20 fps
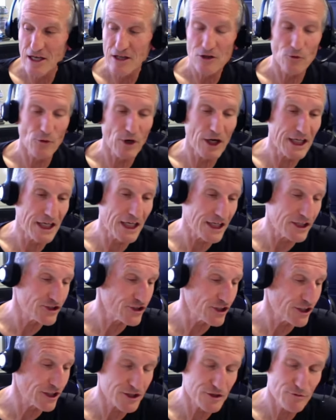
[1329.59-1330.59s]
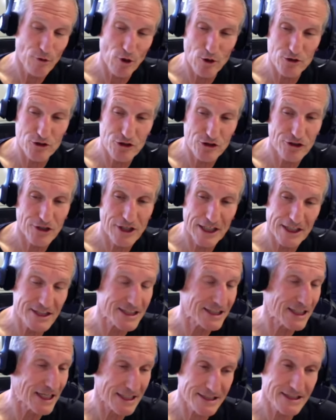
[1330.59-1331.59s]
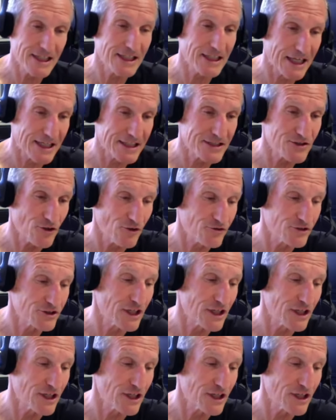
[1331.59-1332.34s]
radiation exposure gets less and less over